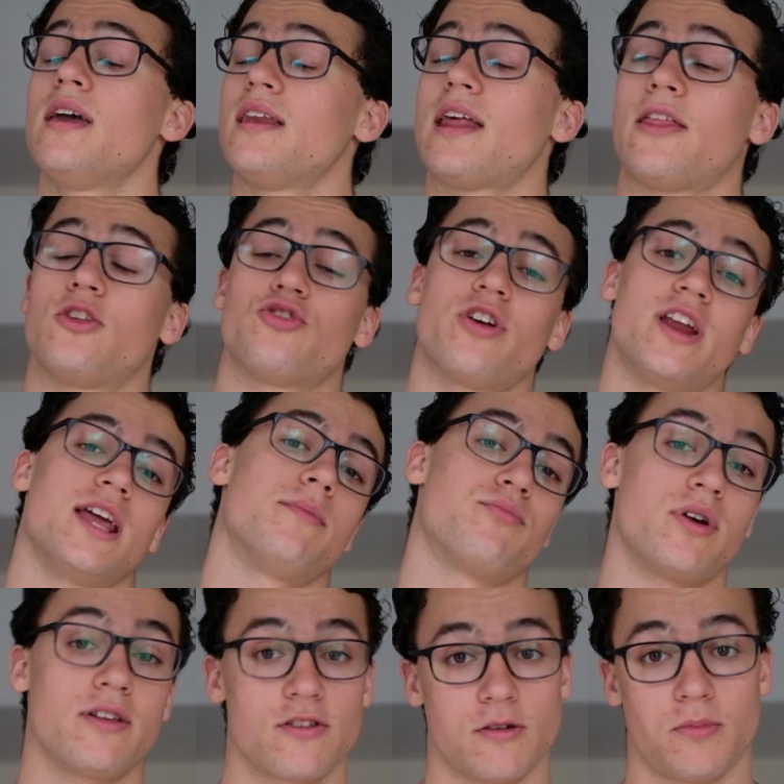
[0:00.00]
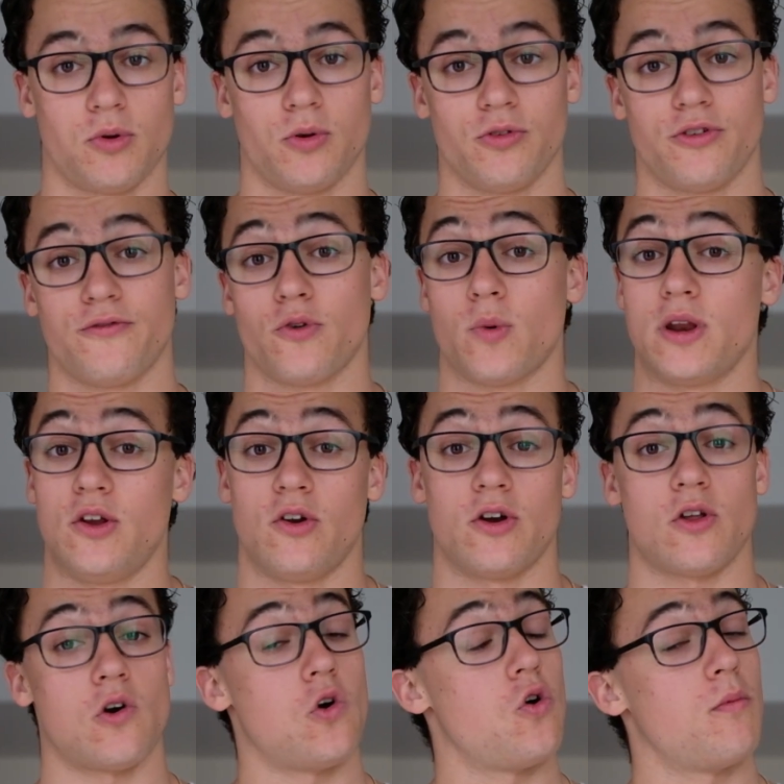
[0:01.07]
Now, the training principles for when you're at
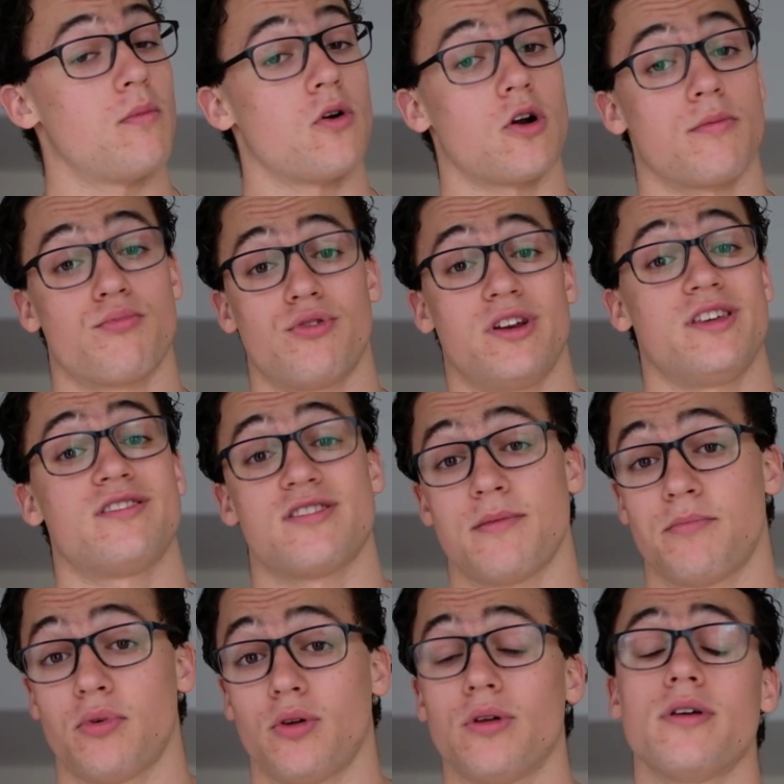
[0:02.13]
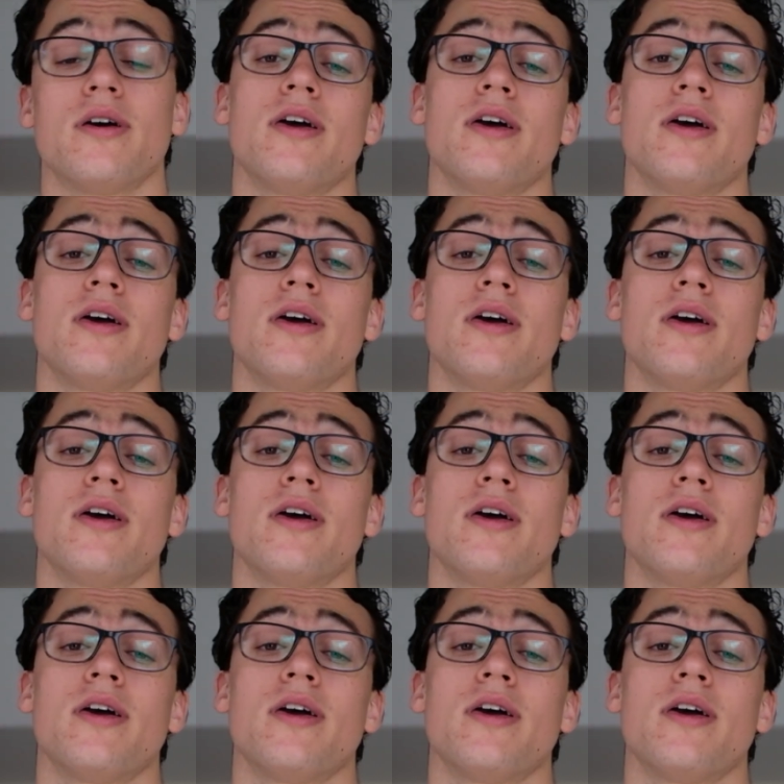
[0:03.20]
home are pretty simple.